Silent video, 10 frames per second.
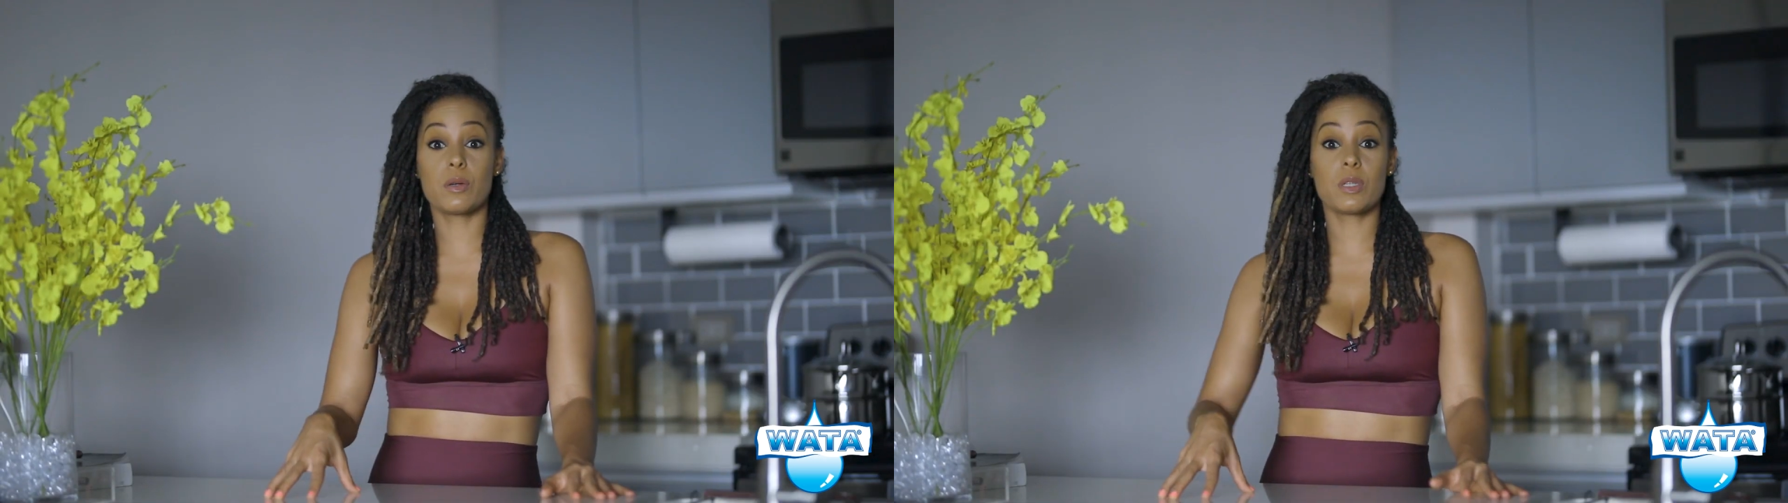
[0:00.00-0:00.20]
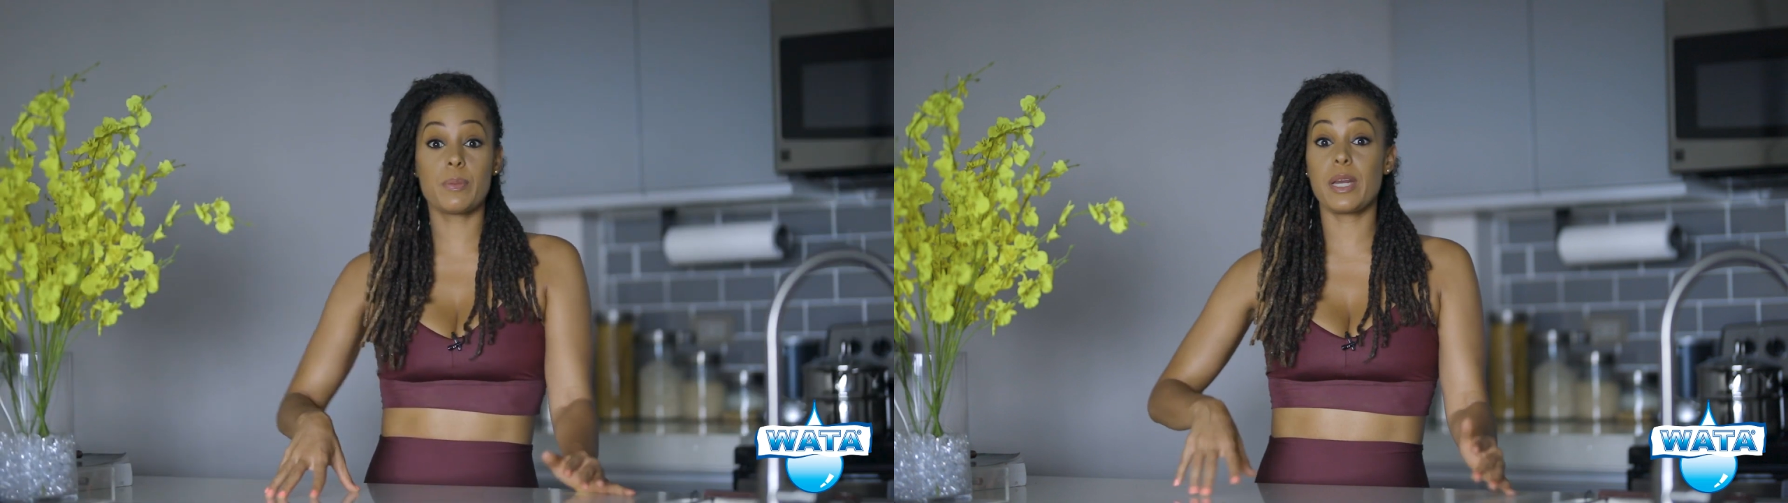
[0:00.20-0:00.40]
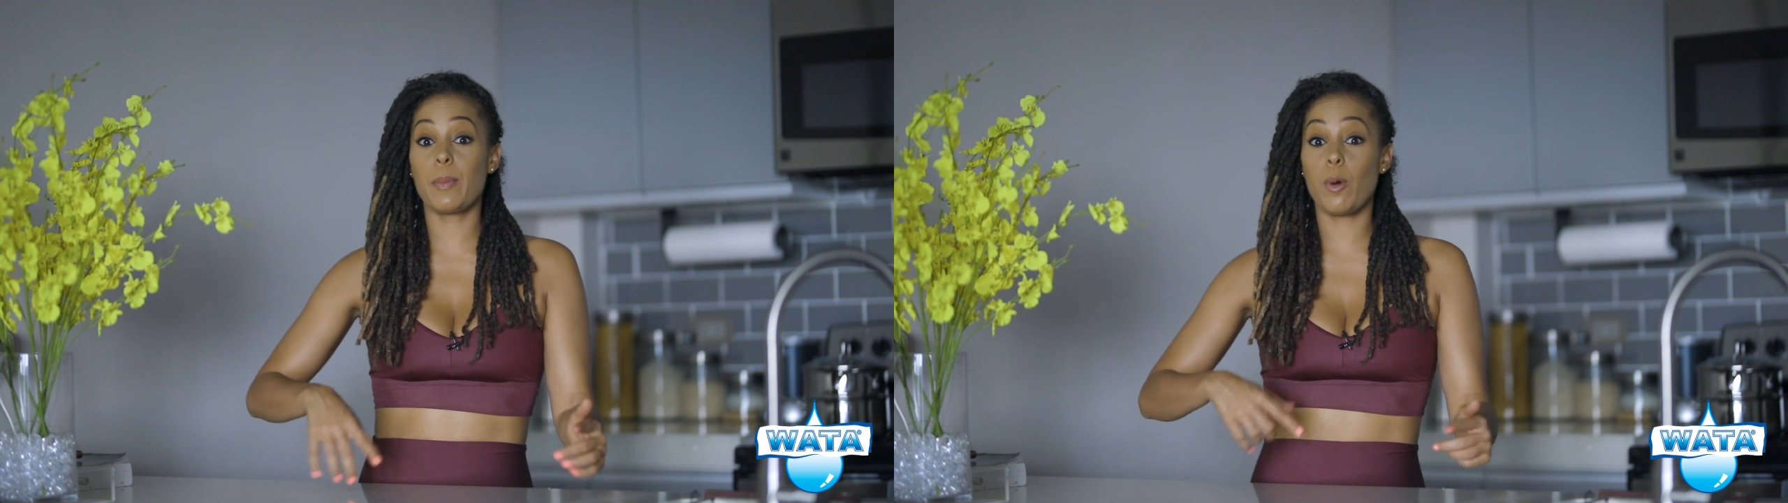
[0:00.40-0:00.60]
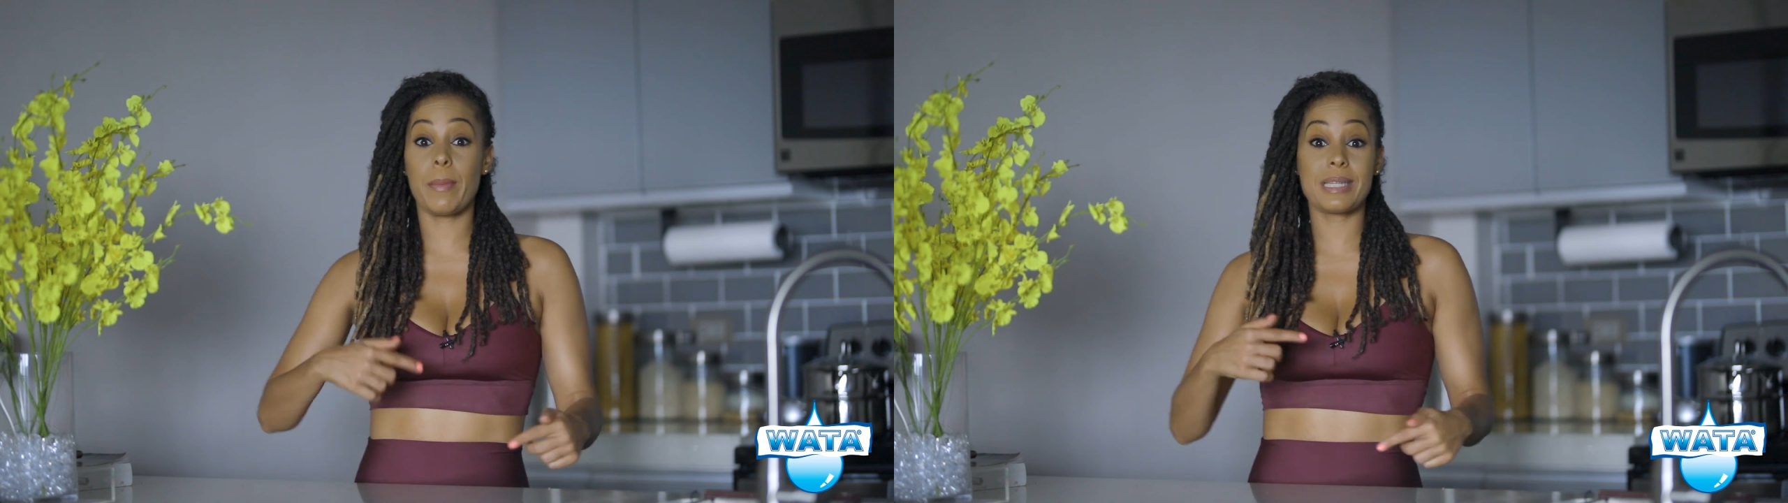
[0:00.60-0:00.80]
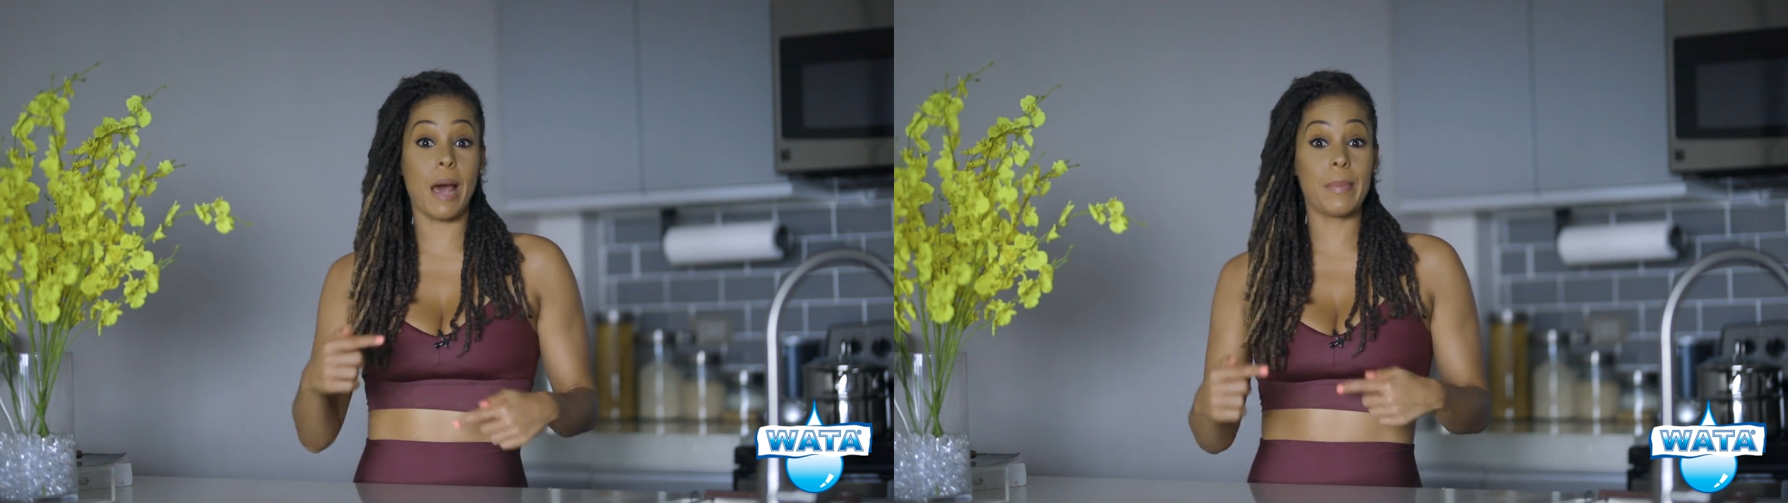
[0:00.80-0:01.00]
to speed up our
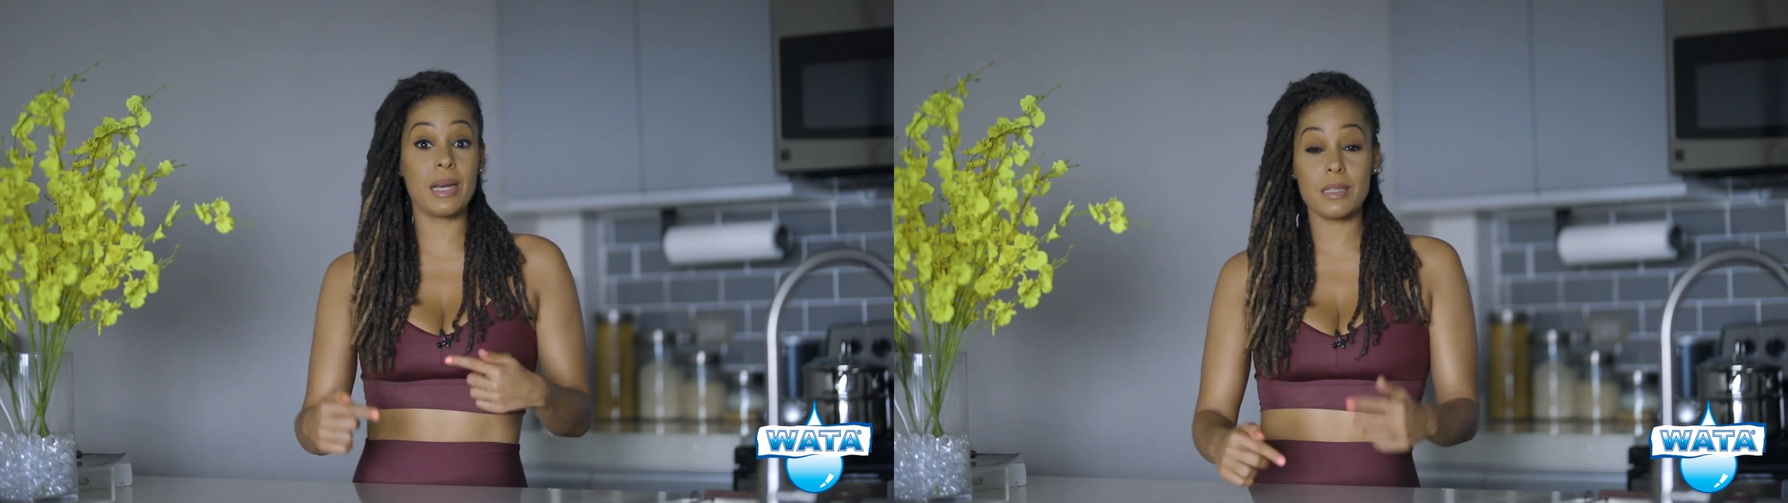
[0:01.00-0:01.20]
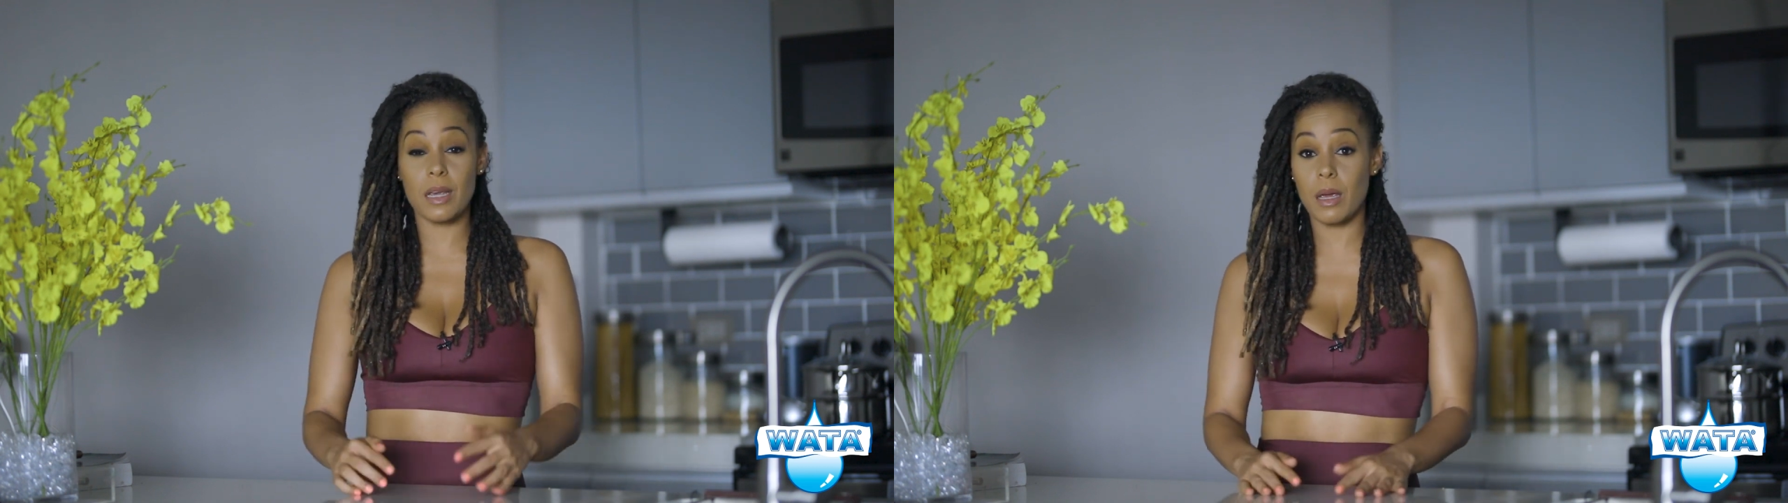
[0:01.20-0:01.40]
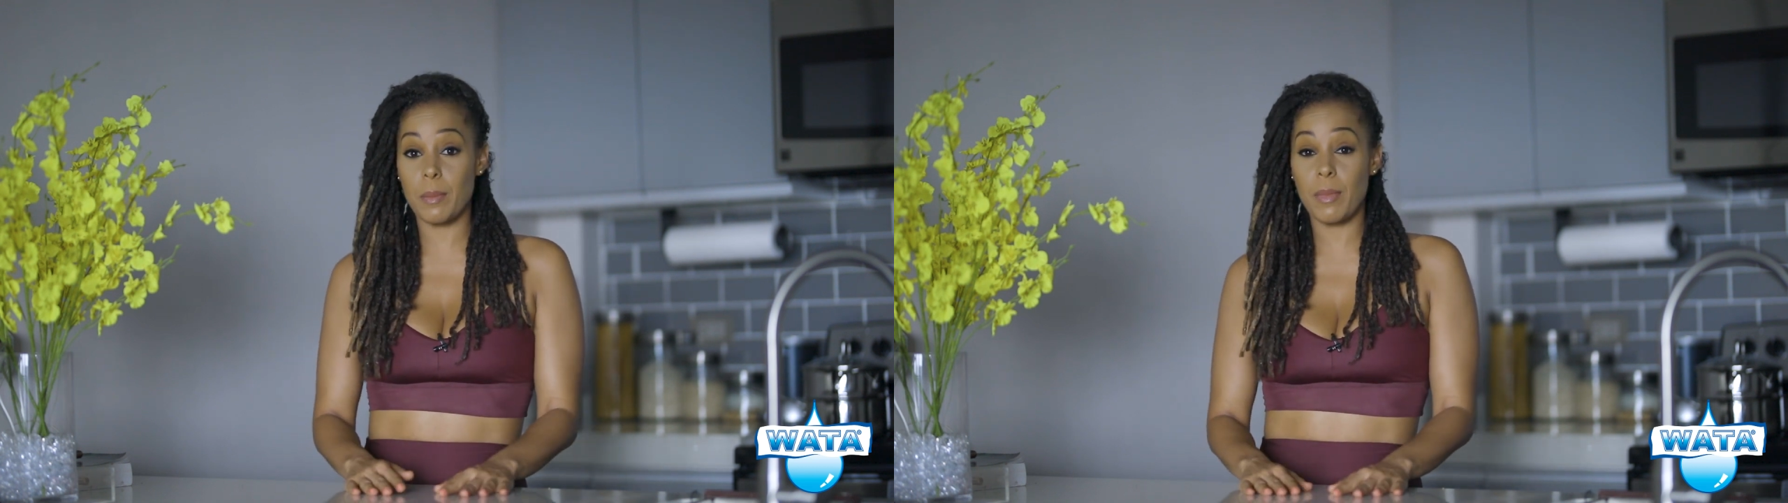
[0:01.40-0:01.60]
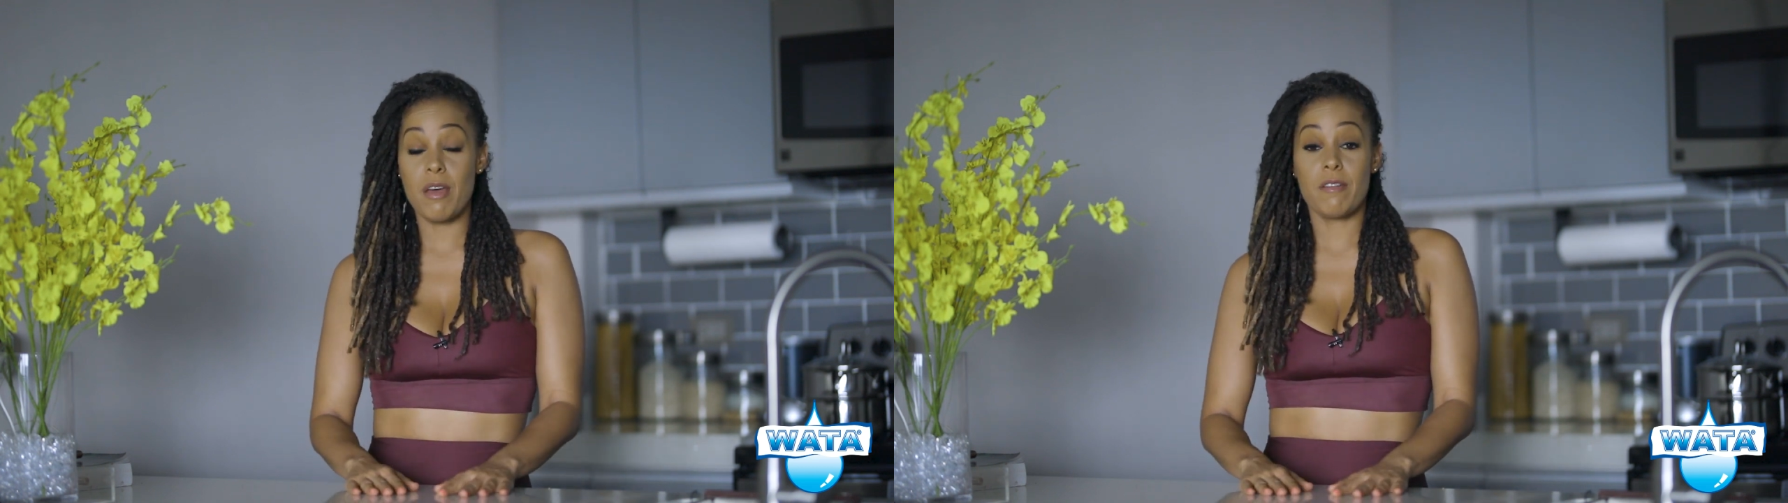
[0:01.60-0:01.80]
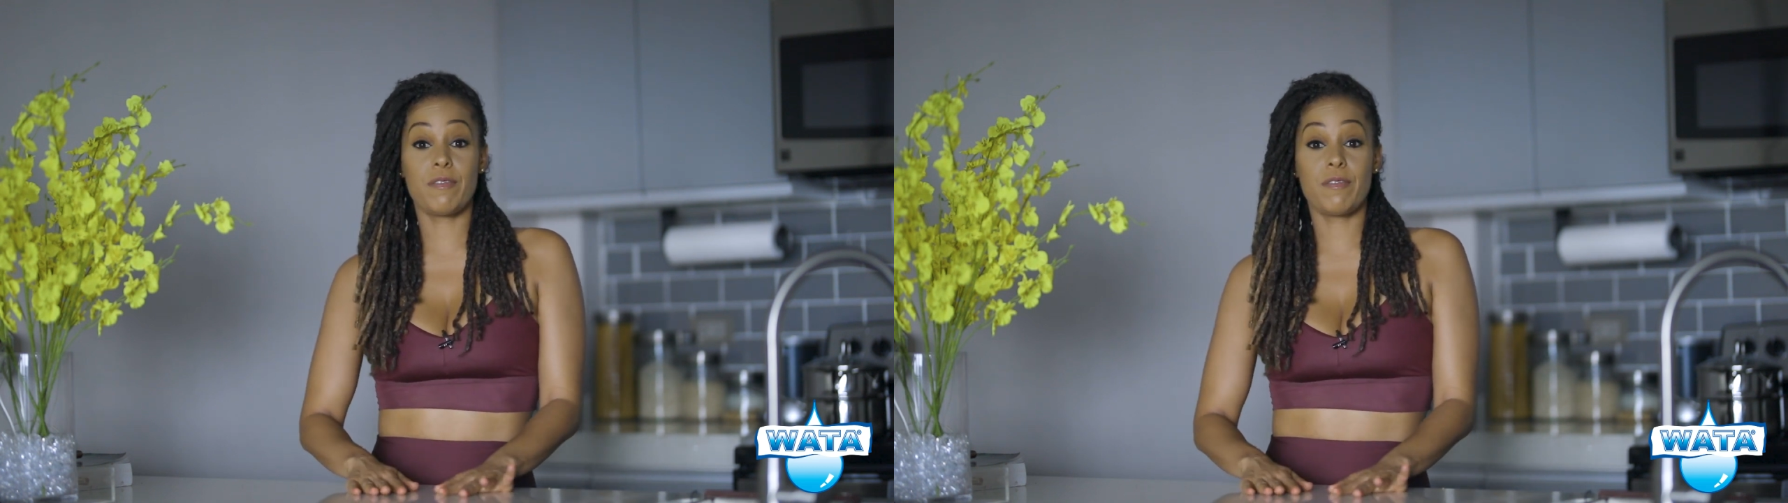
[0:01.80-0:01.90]
metabolism,